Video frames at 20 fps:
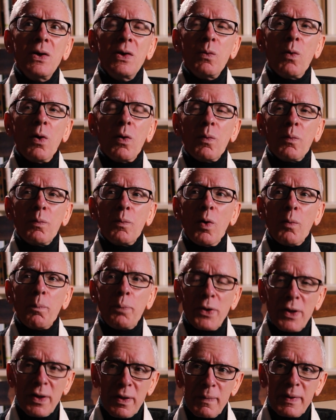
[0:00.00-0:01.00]
What
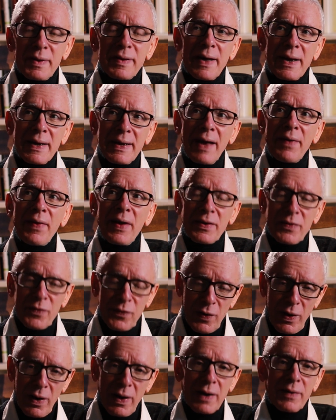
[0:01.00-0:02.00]
Buddhism is saying, yeah, that's
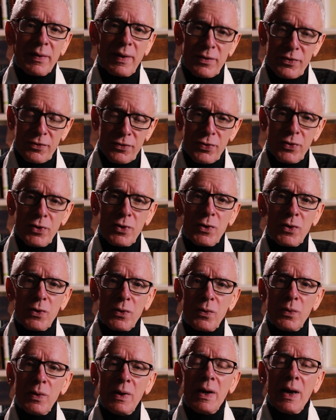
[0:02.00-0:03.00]
fine, that's
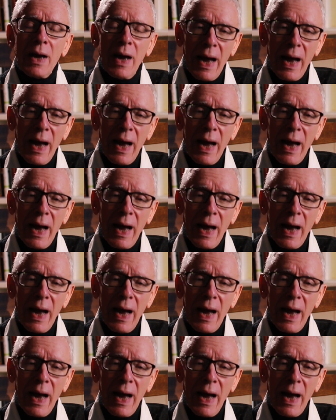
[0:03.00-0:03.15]
true.